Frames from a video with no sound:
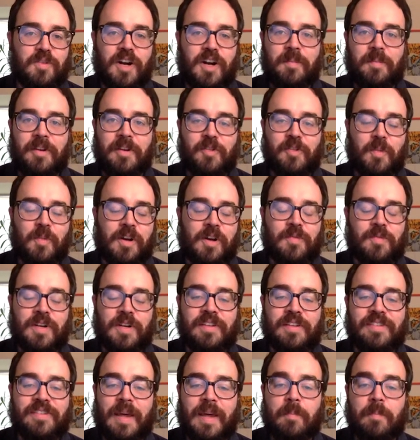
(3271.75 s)
promise,
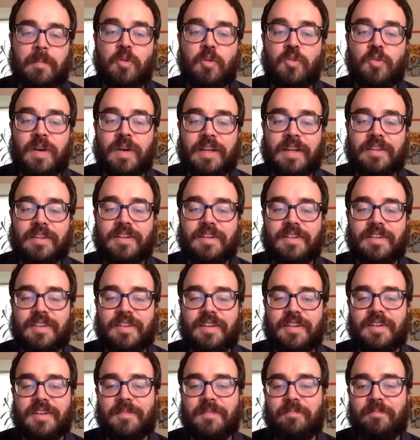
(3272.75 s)
wherever it is that I'm moving
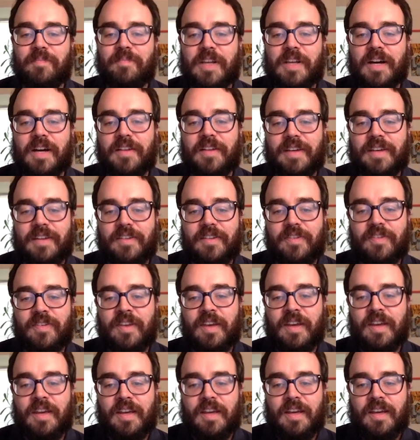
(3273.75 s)
the, the
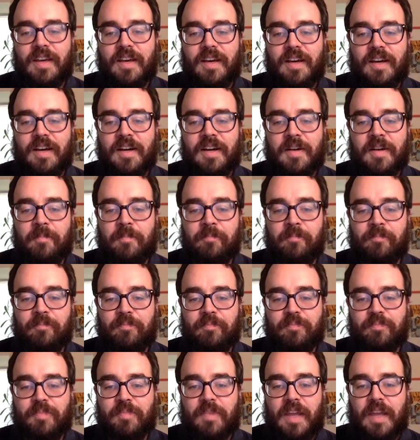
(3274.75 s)
contents.
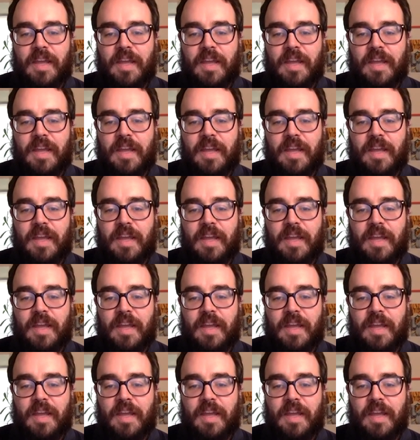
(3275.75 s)
Um,